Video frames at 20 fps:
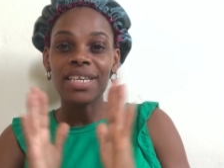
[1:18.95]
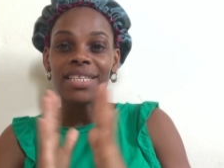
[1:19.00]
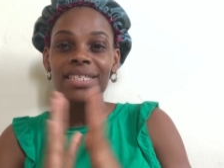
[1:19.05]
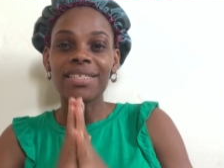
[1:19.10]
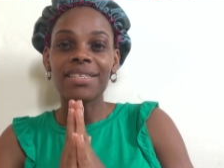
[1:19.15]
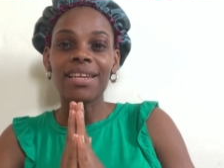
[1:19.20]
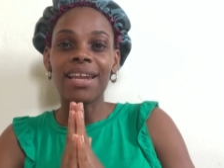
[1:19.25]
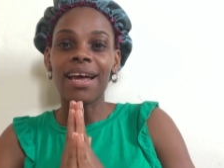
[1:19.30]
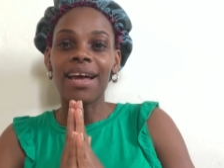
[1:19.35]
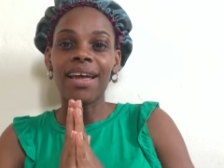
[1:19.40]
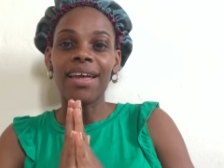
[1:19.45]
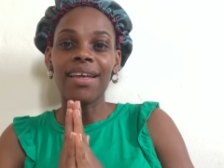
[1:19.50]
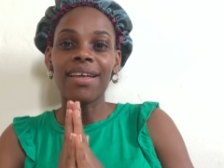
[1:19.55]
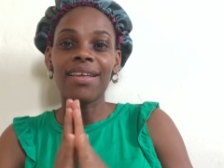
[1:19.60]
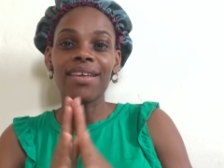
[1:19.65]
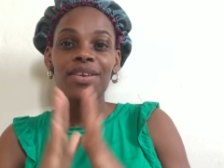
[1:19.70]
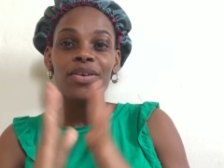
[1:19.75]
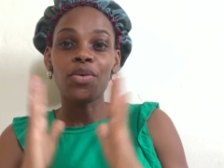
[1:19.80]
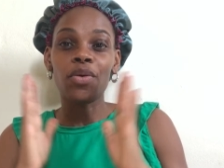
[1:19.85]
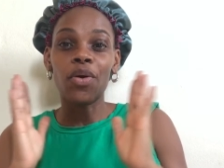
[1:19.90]
It's like
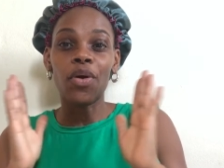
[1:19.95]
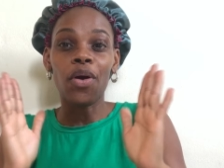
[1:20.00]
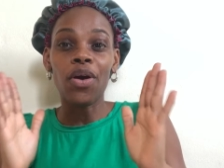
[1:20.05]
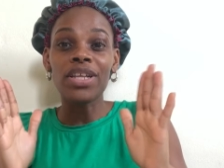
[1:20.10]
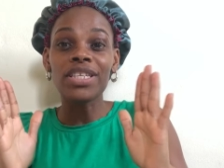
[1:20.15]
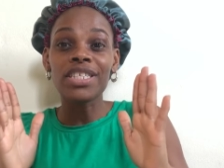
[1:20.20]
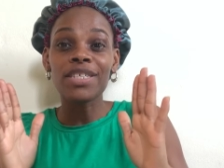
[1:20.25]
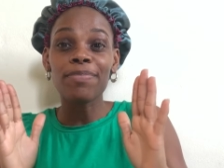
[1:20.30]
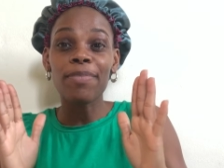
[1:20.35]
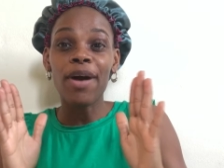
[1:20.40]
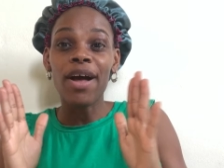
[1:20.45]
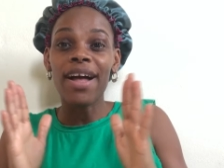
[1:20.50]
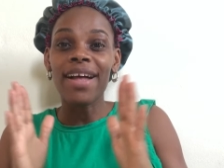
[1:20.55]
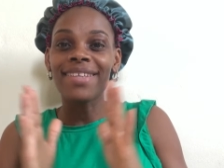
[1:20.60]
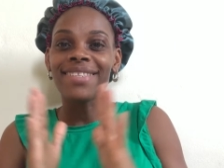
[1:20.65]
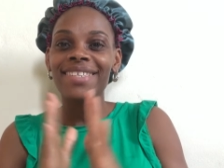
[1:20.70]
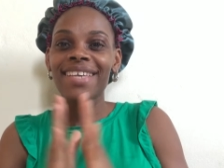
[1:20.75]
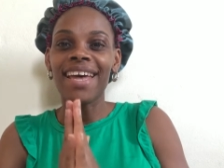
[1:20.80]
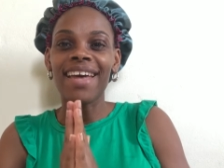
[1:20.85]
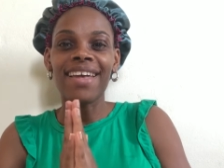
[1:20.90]
you're on
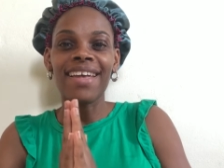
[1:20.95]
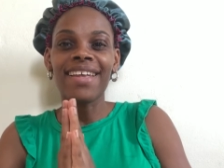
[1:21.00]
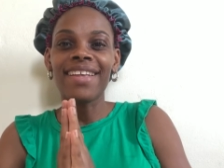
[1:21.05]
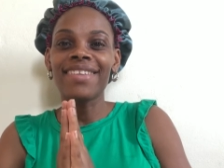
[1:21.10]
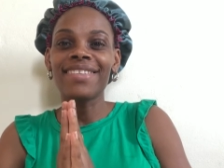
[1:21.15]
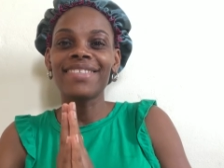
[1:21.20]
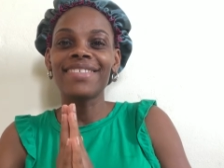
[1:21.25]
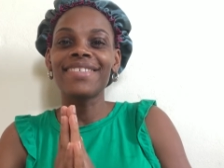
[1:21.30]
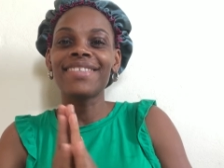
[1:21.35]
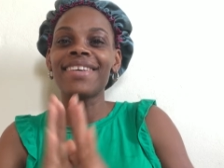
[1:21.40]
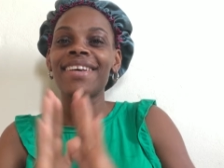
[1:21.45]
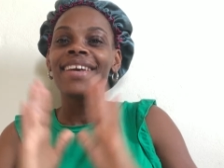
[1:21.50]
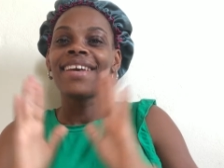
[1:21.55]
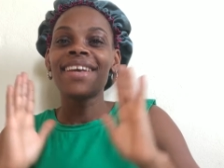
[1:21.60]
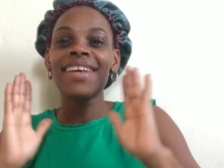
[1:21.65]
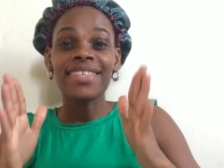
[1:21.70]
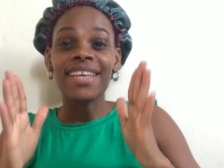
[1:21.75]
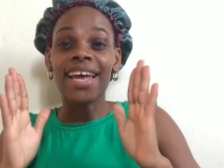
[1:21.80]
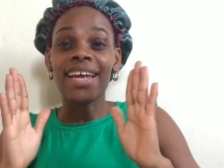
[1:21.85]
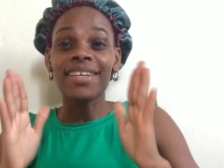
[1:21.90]
spot, and
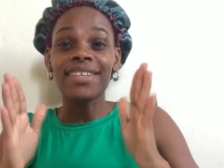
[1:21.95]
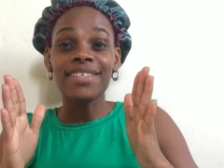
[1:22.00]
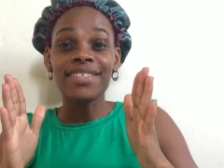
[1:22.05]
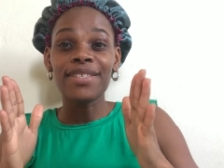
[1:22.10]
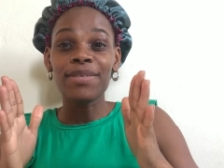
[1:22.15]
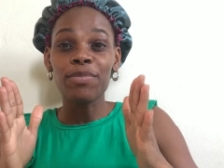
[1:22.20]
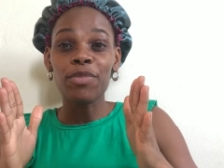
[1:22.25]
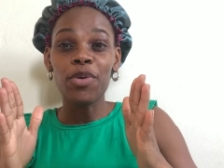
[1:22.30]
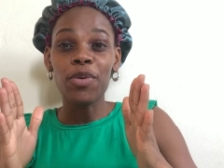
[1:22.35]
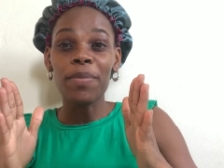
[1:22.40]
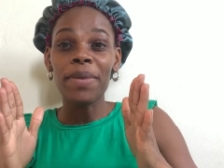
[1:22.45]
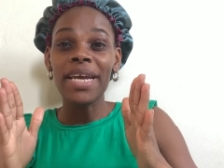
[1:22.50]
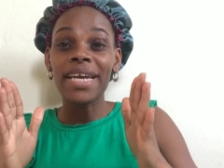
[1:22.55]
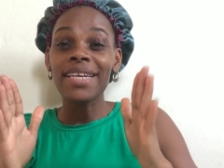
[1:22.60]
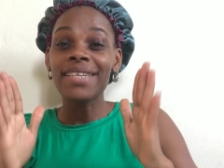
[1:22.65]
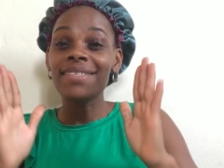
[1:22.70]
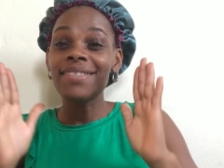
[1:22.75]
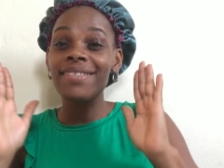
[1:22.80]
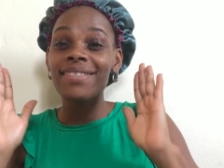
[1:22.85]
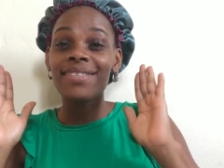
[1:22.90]
at this
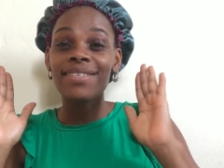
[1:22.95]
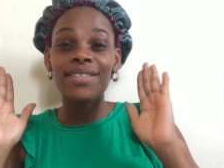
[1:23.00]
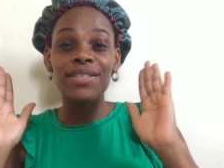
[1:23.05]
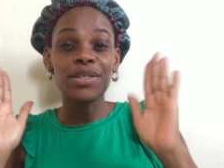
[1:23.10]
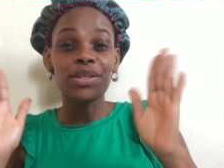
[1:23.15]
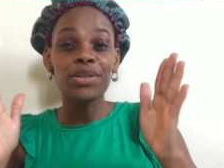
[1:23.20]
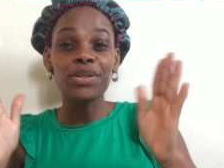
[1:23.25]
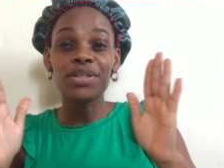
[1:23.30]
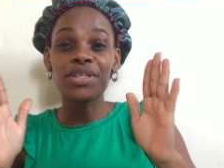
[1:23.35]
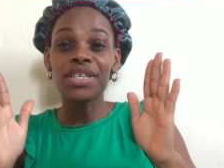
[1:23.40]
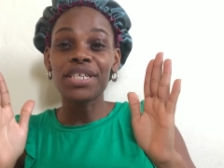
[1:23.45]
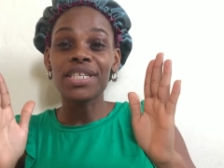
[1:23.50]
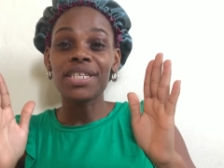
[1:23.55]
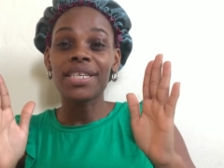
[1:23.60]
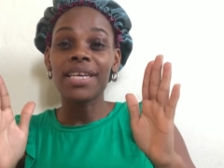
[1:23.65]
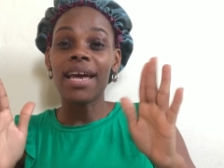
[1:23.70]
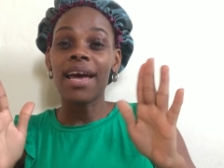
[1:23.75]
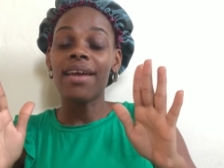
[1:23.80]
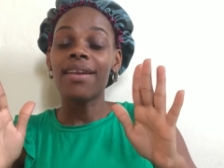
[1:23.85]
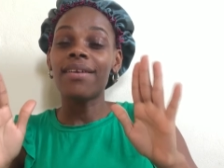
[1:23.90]
moment you
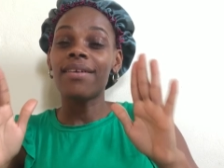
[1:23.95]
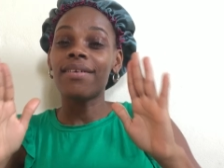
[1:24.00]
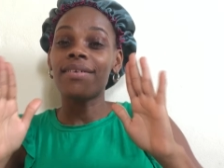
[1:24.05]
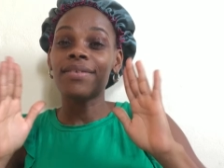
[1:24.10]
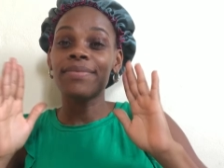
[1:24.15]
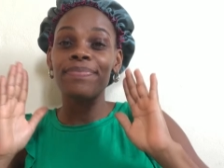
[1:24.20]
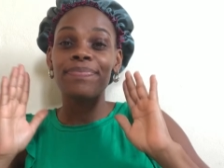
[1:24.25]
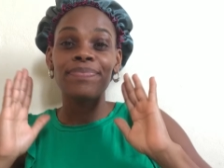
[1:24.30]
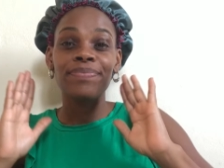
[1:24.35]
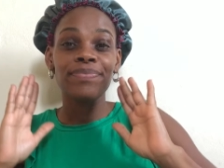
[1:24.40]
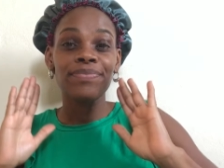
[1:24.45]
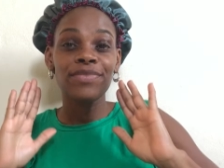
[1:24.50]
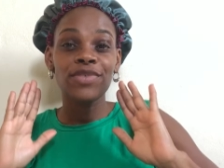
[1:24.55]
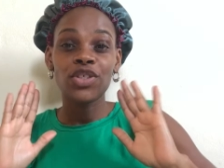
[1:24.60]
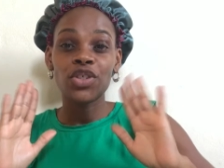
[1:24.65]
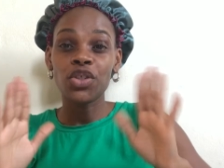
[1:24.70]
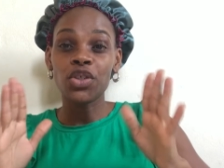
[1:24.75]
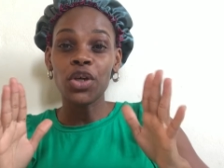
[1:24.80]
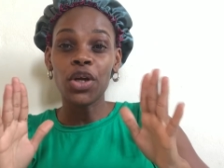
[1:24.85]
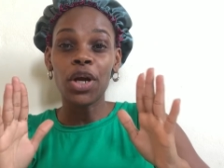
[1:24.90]
just gotta
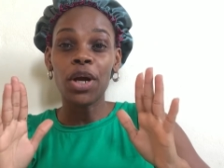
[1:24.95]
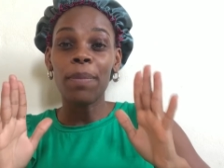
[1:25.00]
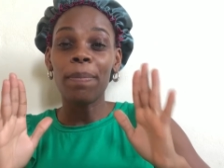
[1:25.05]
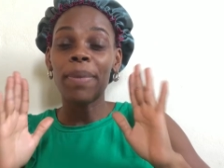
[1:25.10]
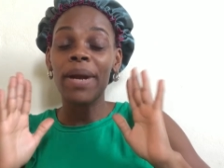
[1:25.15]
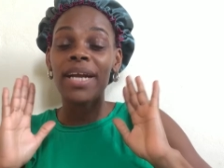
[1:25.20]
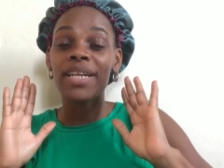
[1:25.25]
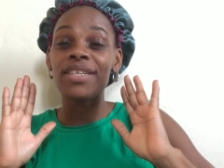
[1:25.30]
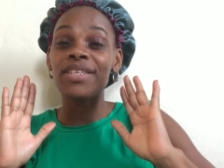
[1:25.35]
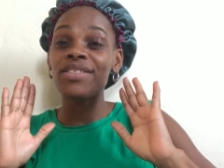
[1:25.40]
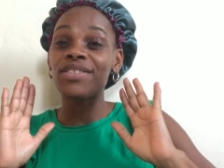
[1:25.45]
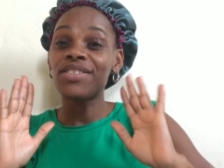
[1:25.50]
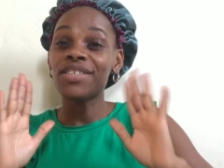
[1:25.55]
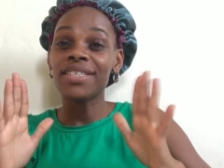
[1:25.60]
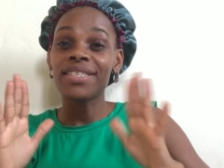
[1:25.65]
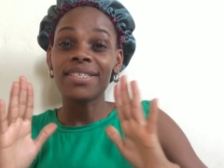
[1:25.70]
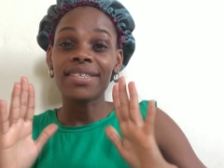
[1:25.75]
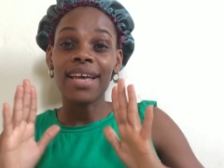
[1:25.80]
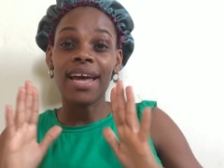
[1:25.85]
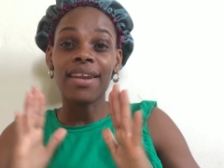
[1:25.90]
show up and you
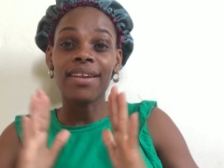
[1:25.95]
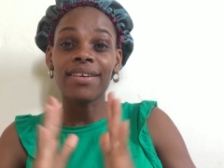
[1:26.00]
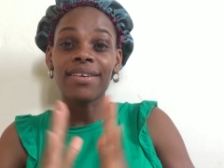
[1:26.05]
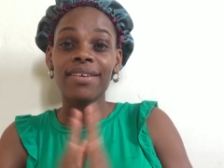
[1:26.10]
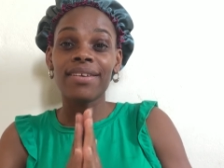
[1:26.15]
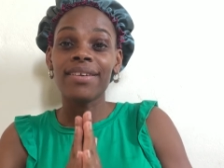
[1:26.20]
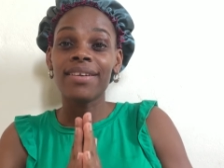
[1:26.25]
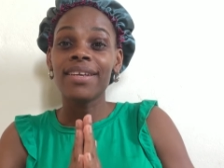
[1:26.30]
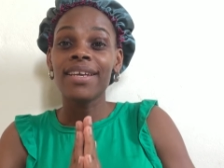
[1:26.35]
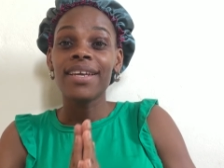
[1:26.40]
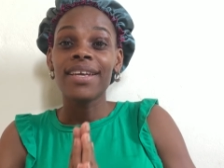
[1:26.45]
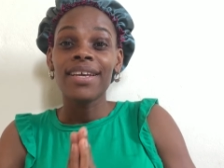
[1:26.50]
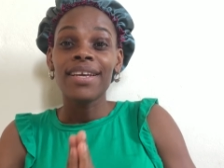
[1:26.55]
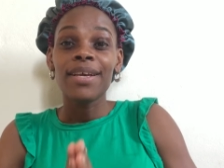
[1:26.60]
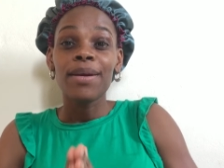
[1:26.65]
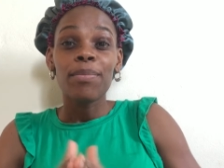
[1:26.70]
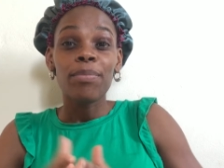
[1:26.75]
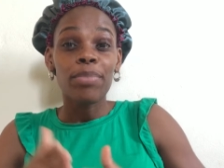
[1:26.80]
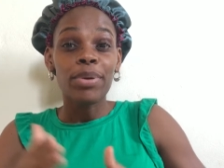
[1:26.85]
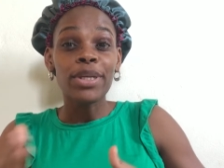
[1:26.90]
just gotta
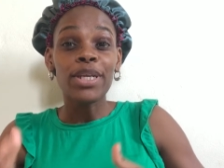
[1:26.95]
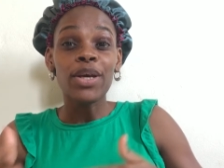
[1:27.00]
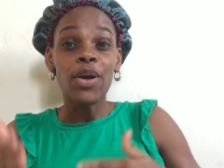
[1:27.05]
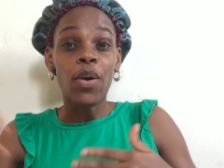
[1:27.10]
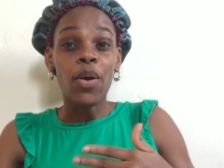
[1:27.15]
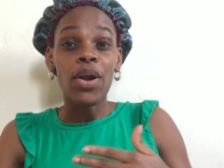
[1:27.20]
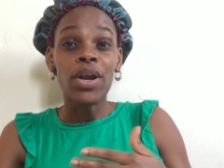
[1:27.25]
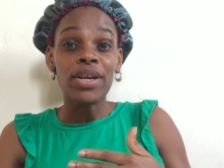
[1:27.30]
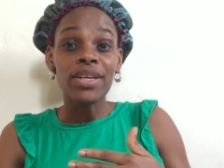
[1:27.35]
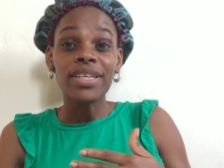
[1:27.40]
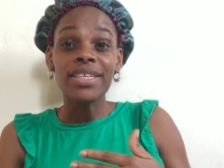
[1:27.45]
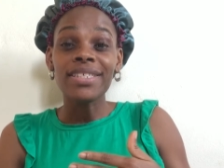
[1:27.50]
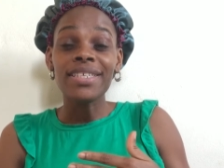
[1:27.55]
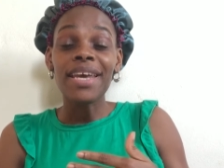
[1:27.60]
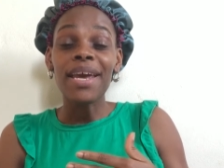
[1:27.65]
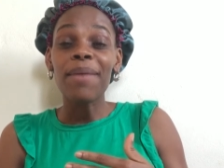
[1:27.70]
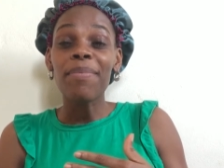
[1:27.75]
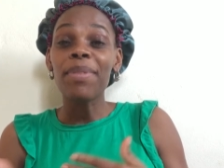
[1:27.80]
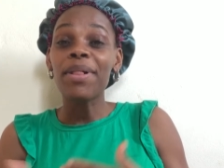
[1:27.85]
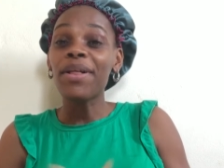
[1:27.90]
put it all on the
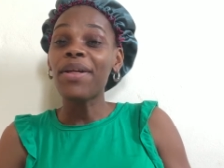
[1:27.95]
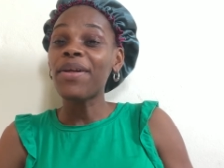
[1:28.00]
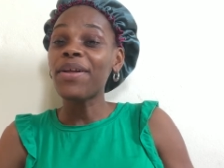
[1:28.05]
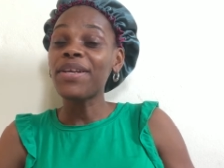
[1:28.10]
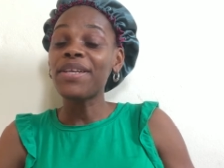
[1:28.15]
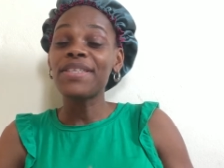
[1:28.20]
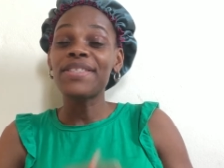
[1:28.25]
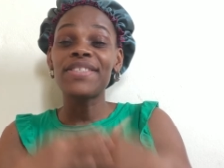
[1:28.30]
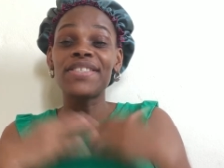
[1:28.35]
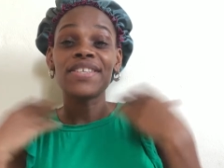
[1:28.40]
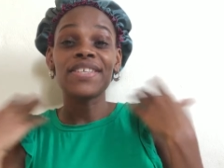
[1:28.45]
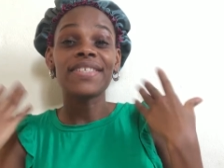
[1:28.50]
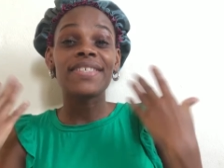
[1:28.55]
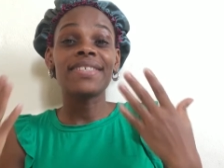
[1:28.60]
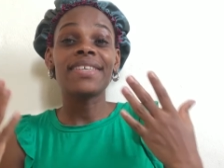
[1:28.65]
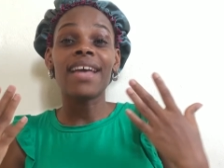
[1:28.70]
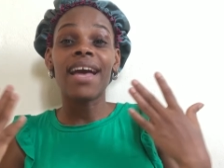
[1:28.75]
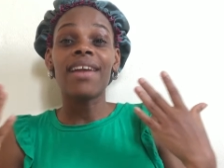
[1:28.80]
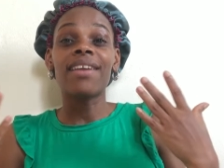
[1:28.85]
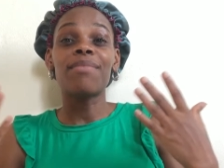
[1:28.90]
table. You
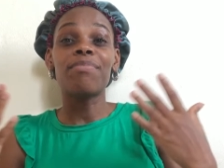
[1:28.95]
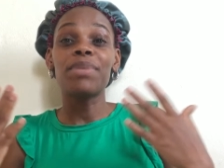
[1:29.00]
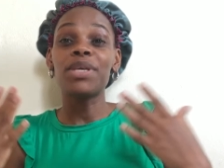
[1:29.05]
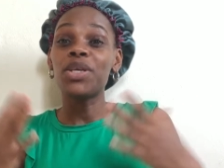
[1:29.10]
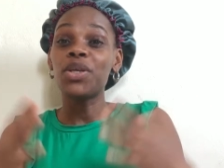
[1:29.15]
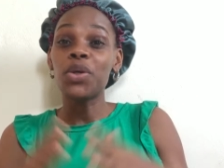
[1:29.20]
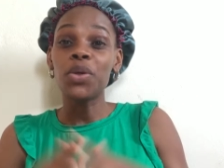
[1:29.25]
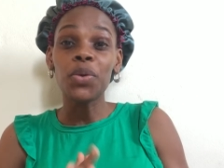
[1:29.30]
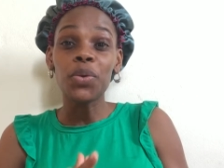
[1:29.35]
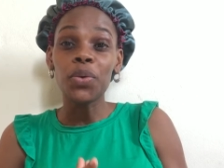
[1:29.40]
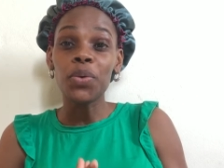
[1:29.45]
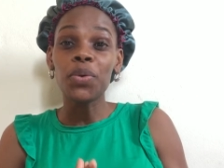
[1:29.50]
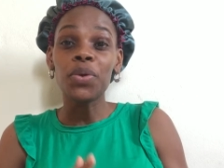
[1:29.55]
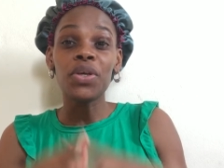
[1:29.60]
just gotta be you.